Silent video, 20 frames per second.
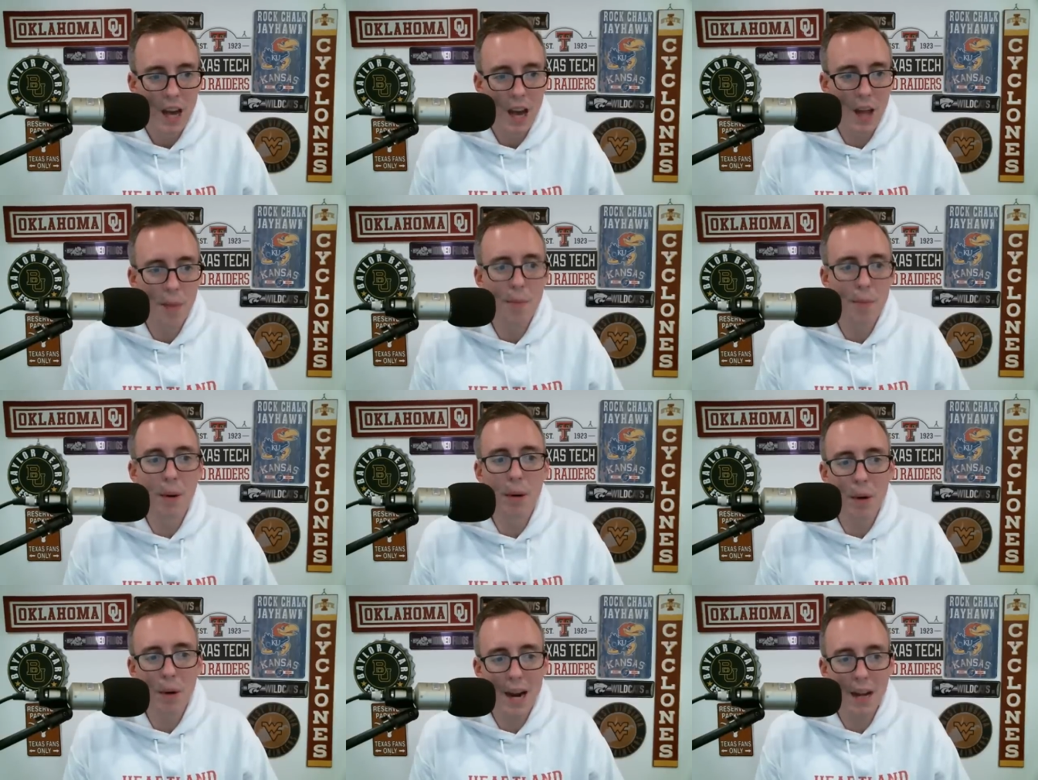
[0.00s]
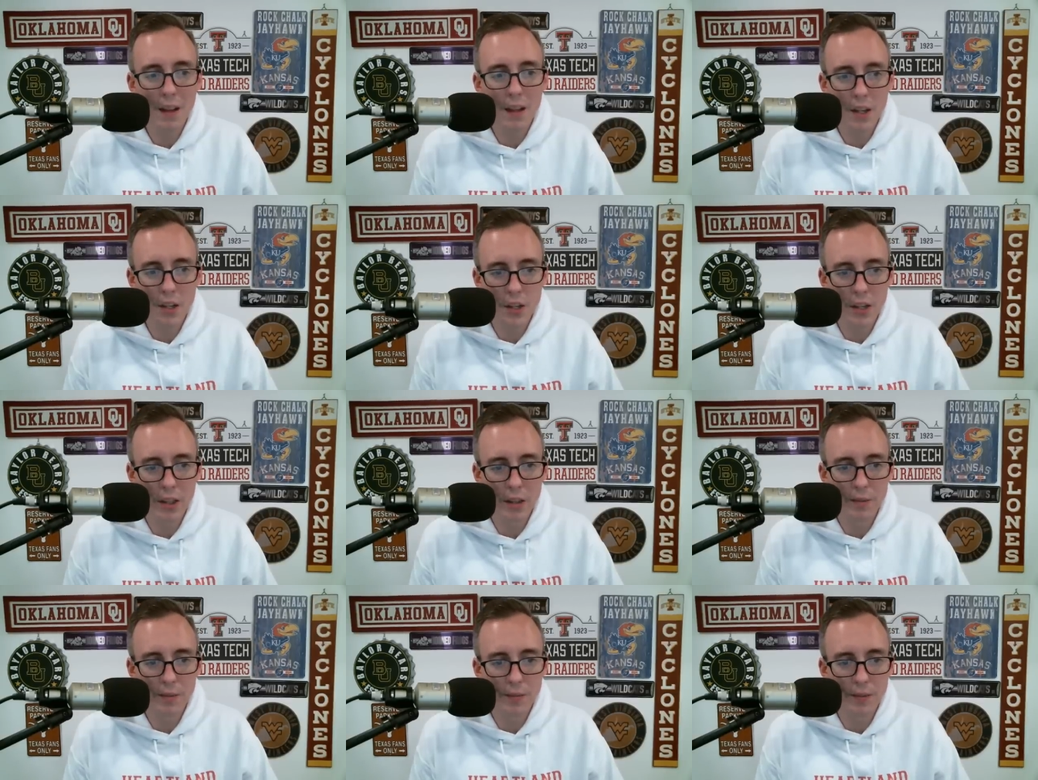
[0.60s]
the Bill Riley
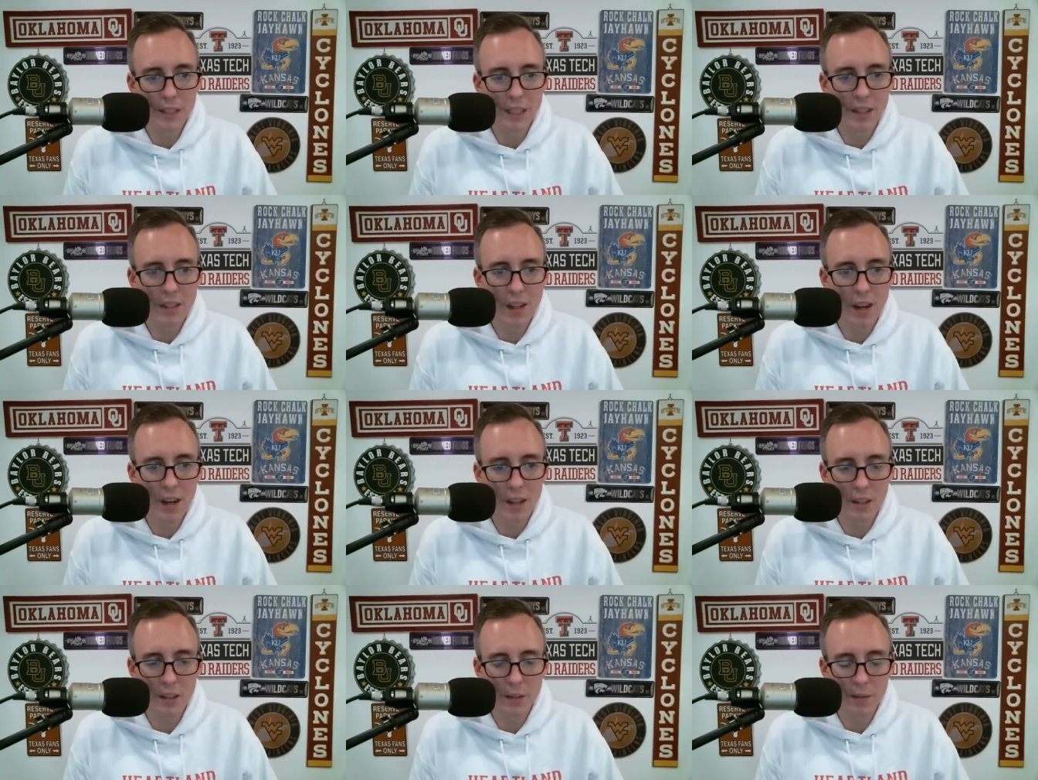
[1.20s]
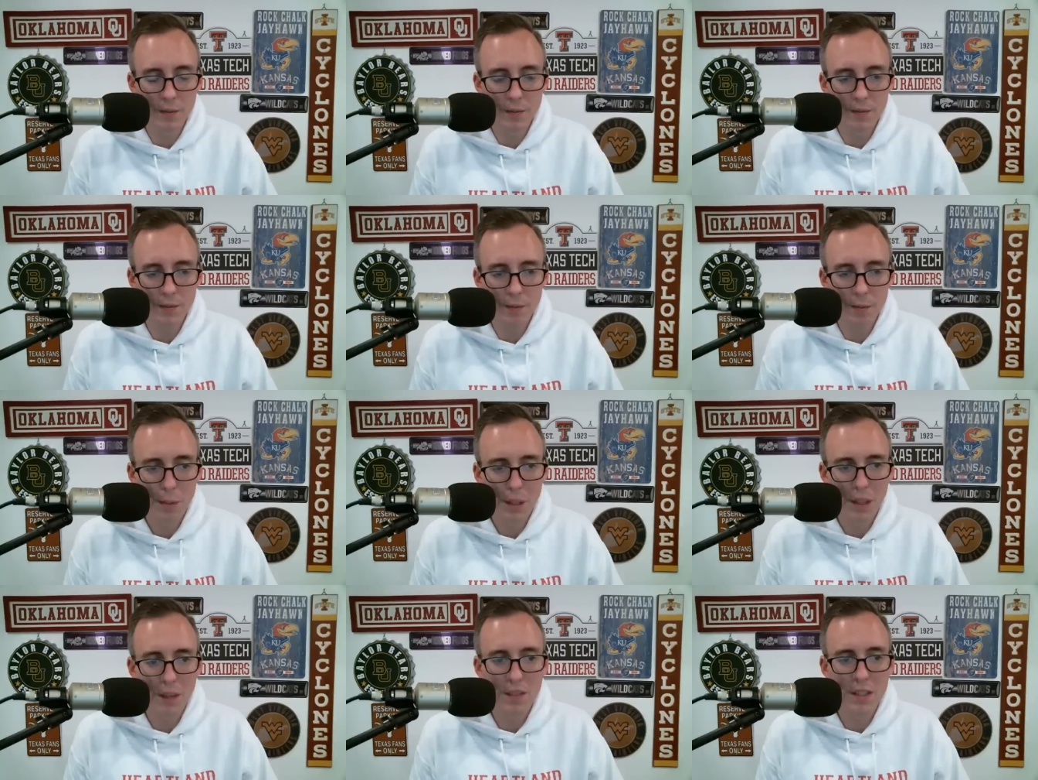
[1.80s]
Show he talked to. I
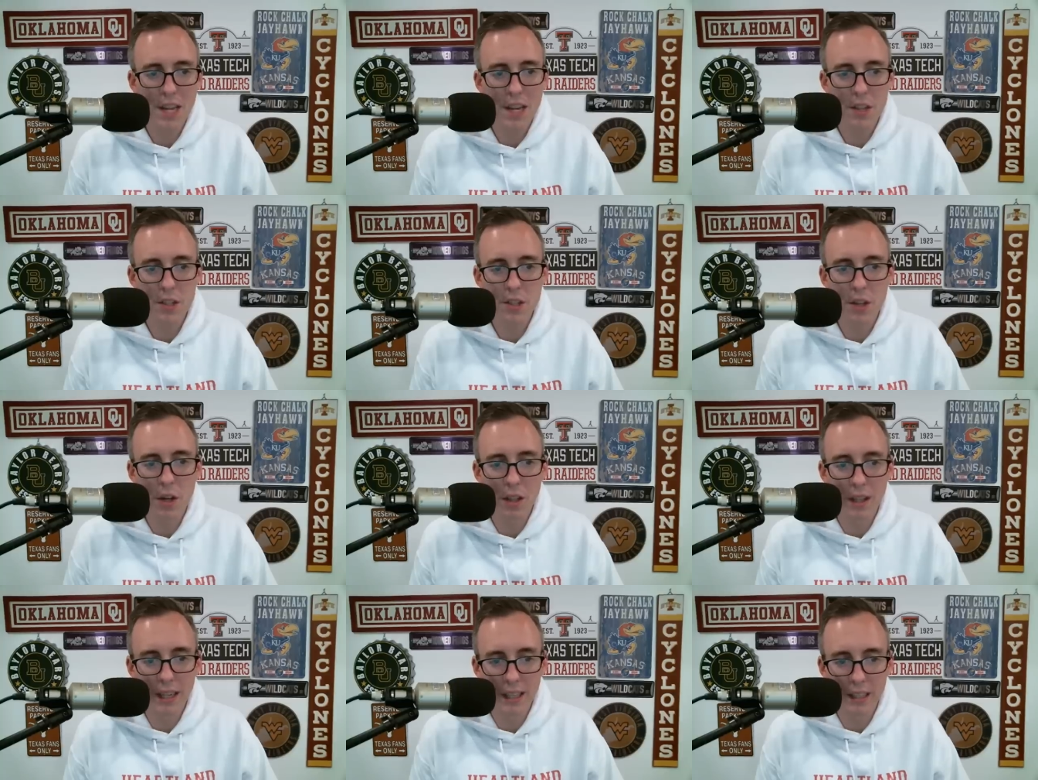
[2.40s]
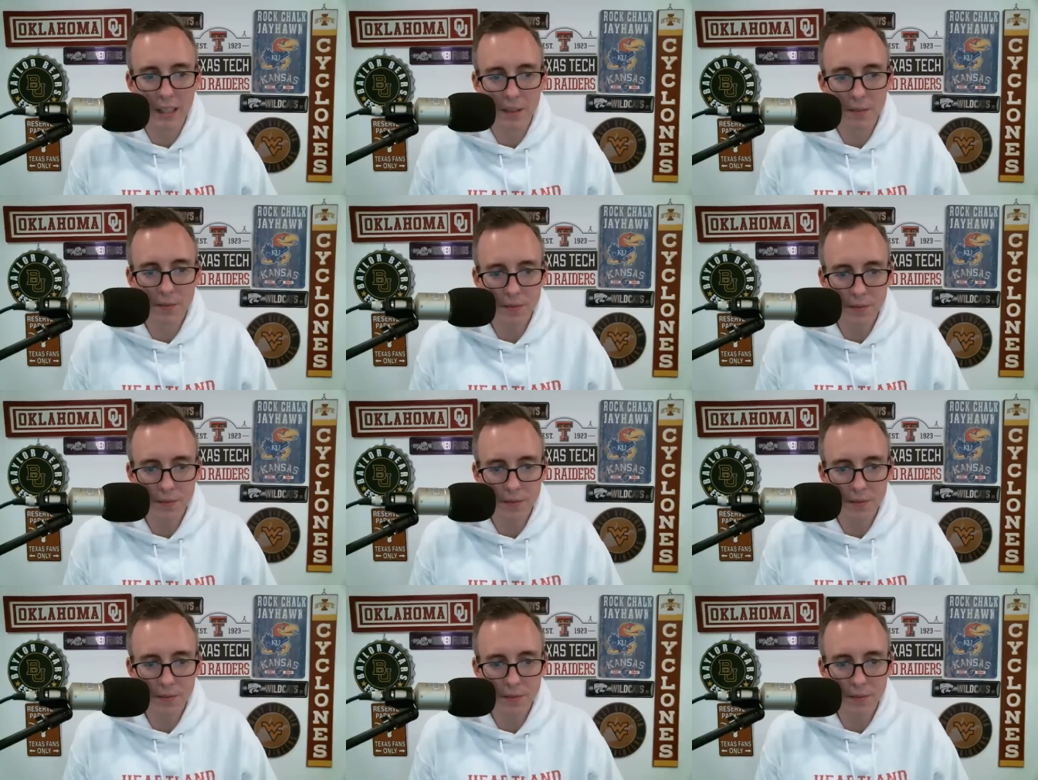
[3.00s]
believe it's out of Salt Lake.